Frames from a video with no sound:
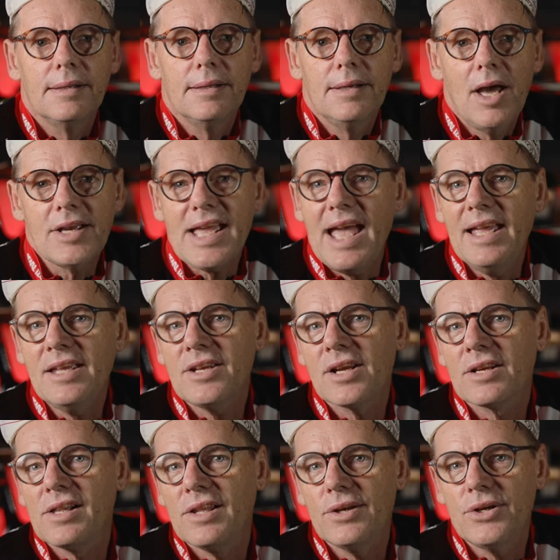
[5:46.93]
Okay, in
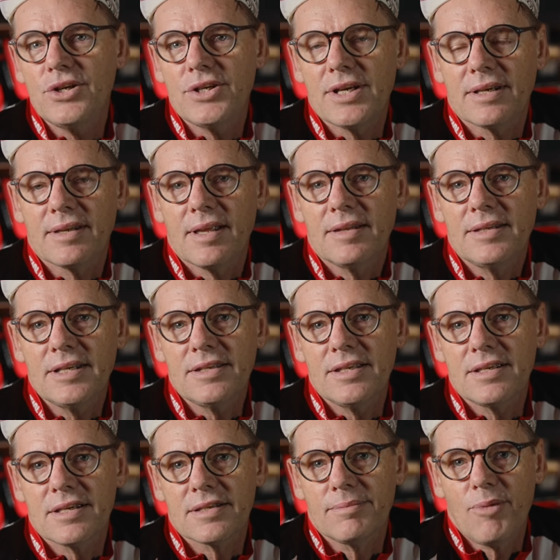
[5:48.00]
conclusion, this
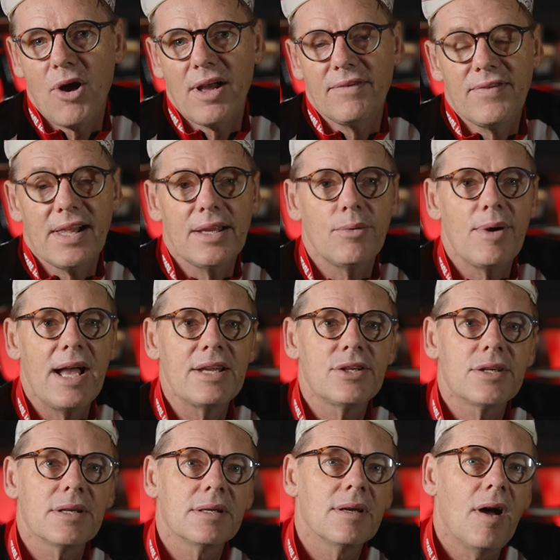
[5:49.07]
is my
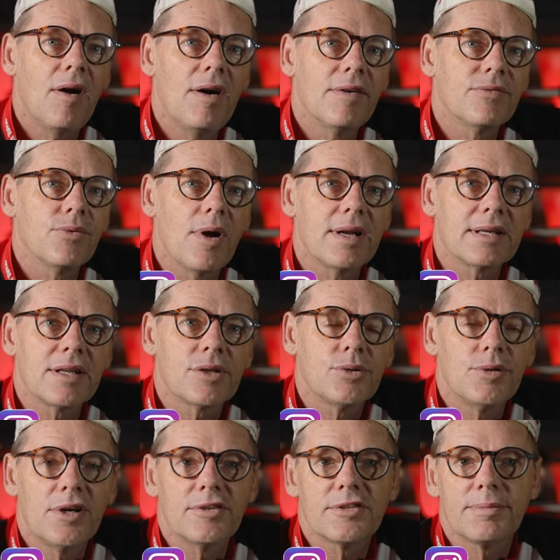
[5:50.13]
evaluation of riding the
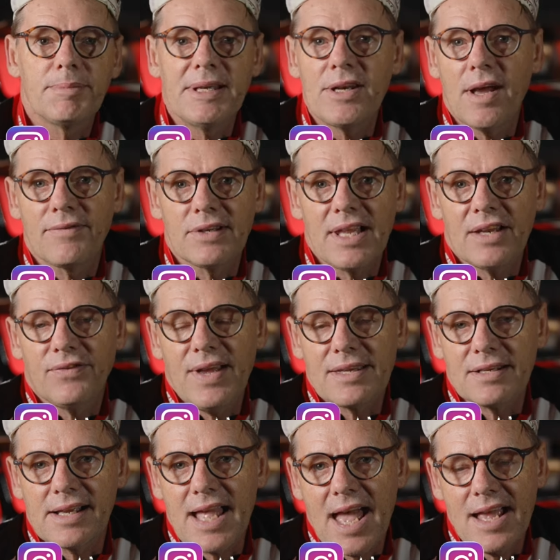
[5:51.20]
12-speed over the last
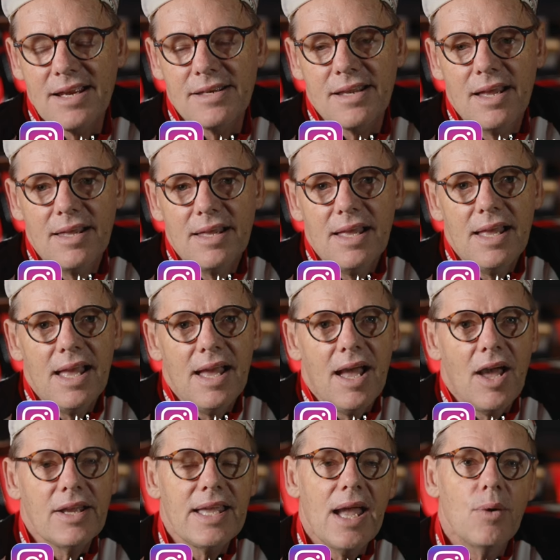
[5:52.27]
1,000 Ks.
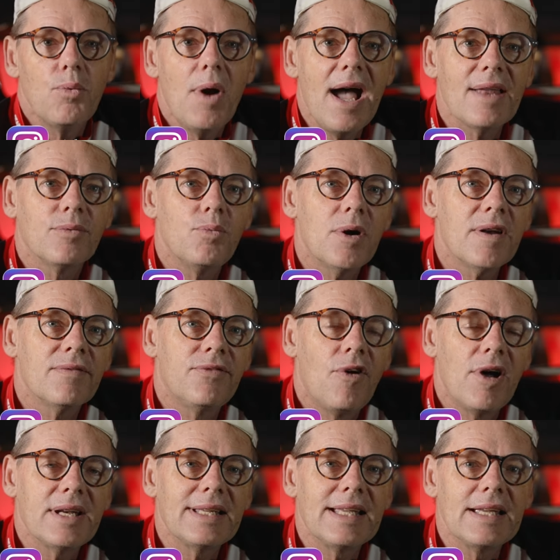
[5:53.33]
Okay, one, what I'm
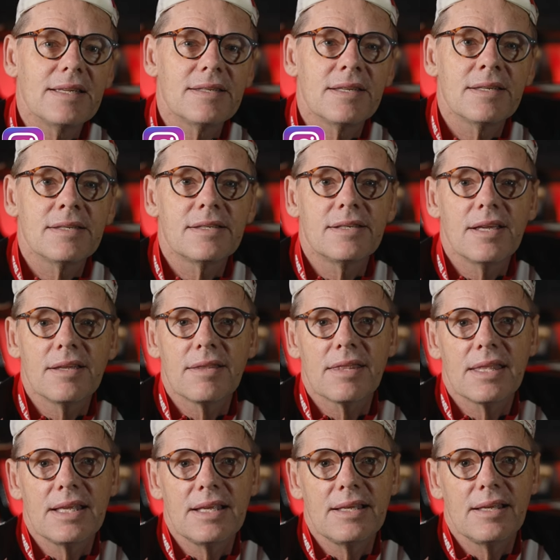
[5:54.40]
finding is that
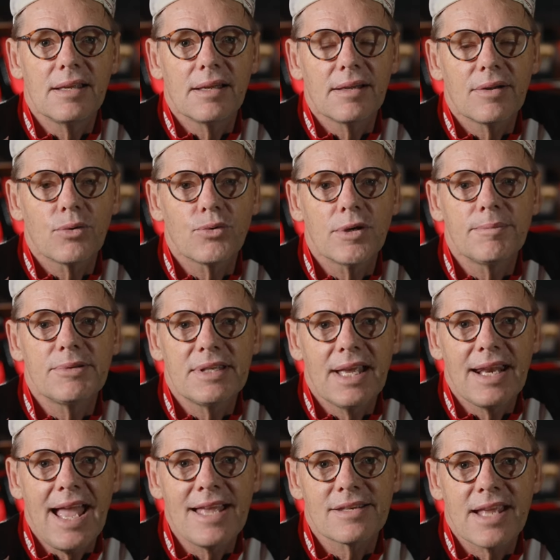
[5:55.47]
the grip
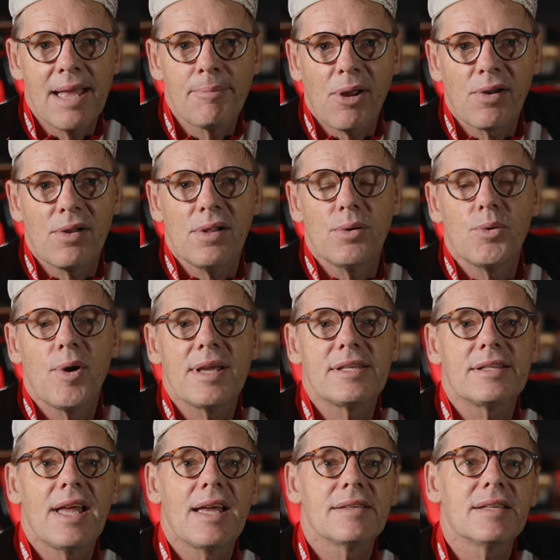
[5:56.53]
set, as Campagnolo always
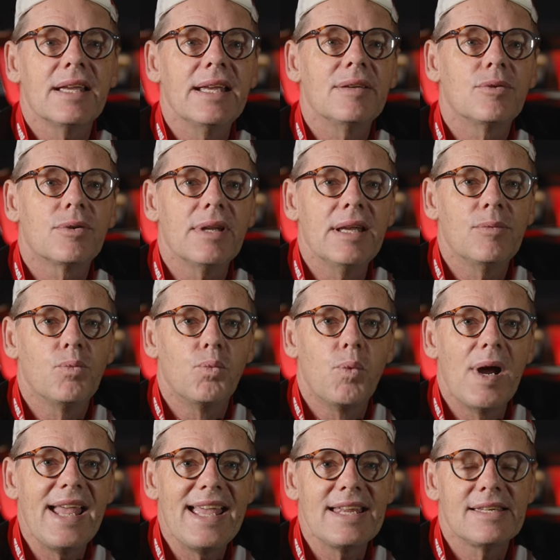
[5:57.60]
does, it
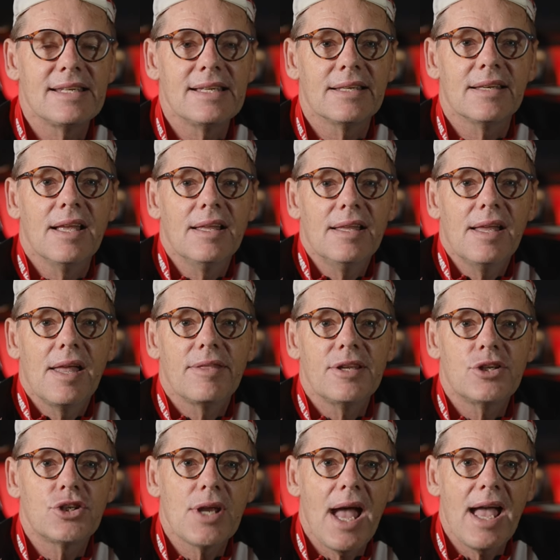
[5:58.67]
wears in. The
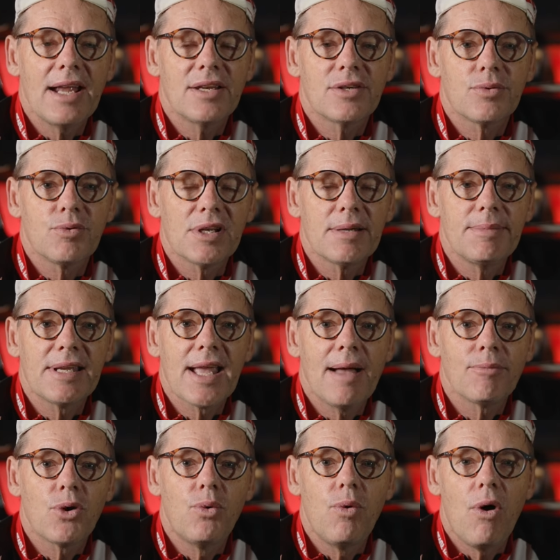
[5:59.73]
chains really
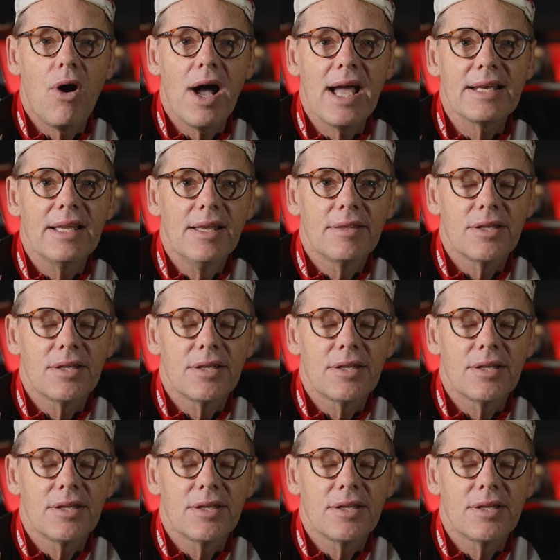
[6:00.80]
become quiet.